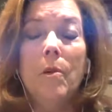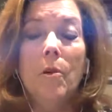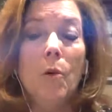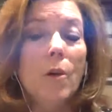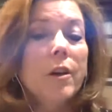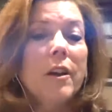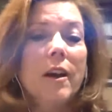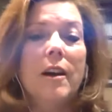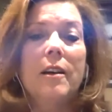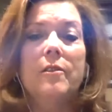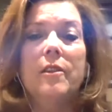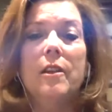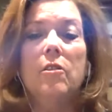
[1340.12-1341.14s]

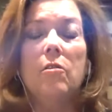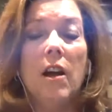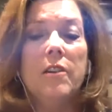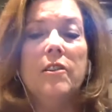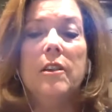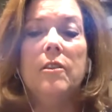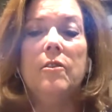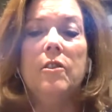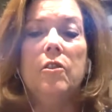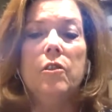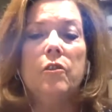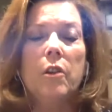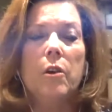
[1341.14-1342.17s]
organize and a lot to
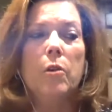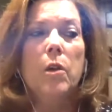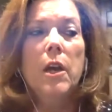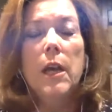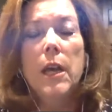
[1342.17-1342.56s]
consider. So